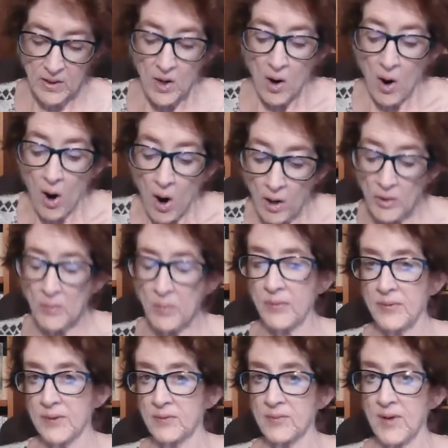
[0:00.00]
Horrible
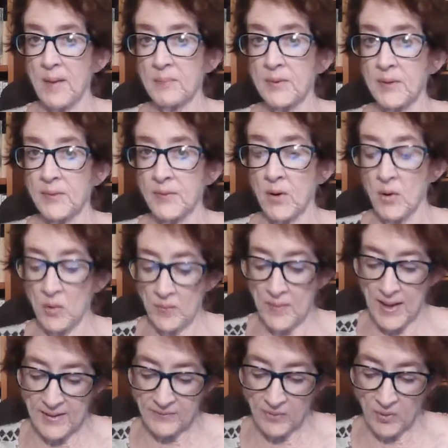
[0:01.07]
things happen in the home
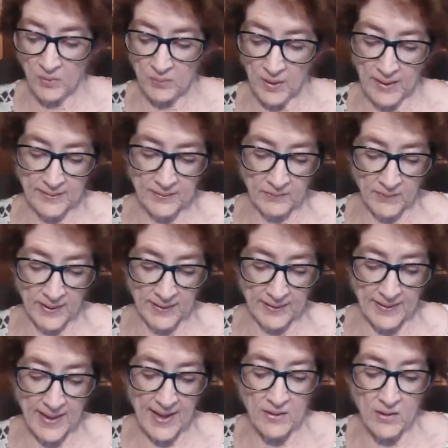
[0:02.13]
Ava O'Brien
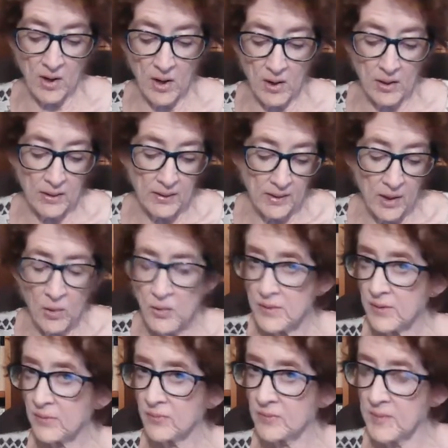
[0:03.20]
ran, and Owen
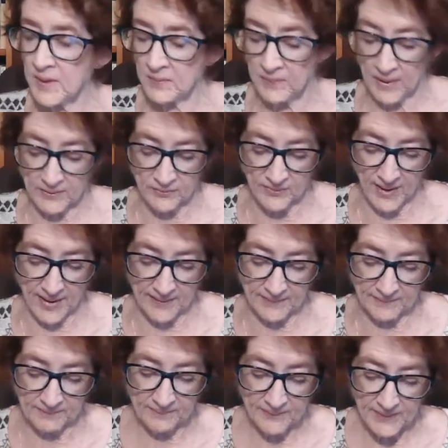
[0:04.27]
doesn't minimize that.
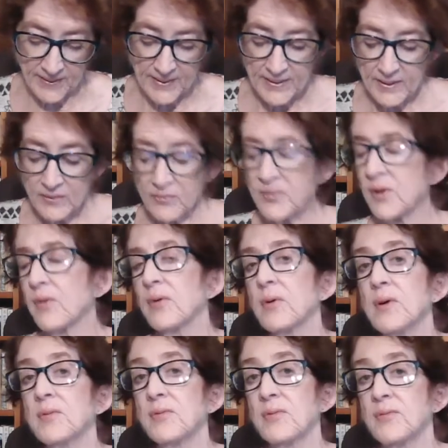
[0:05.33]
Still,
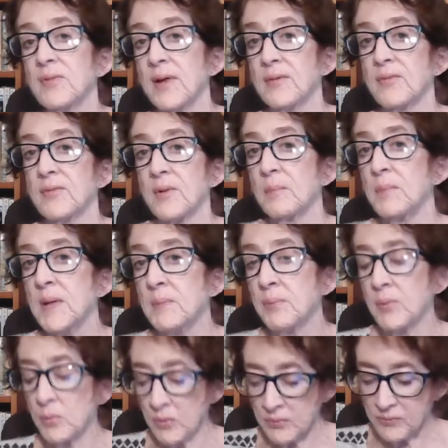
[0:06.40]
there is a sense that
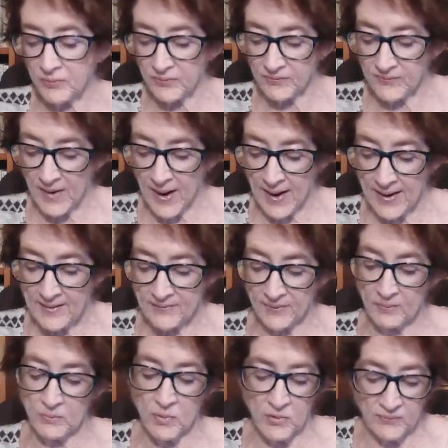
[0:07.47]
people will survive
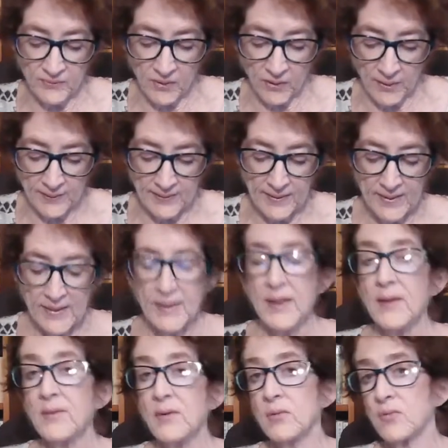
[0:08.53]
and move on.
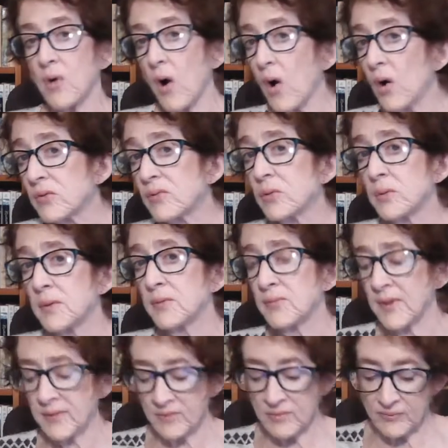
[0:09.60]
There's also a
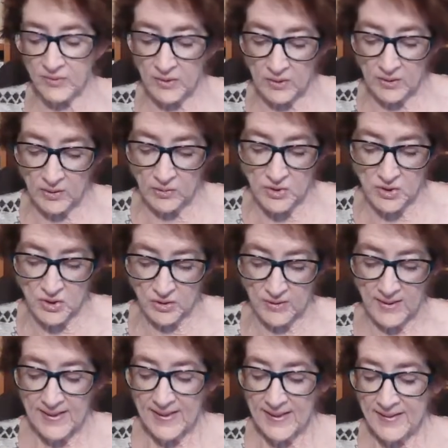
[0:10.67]
sense of closure
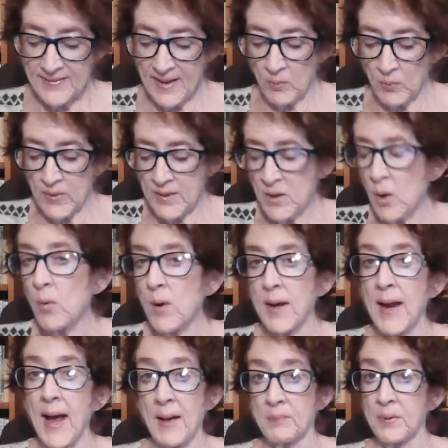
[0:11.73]
in that we know
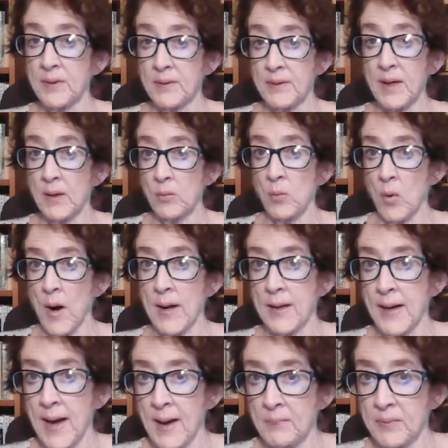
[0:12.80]
what happened and why
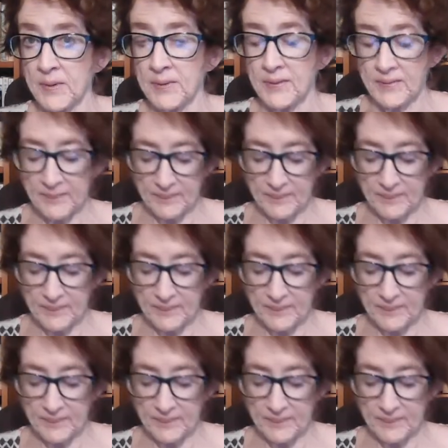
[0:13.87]
it happened.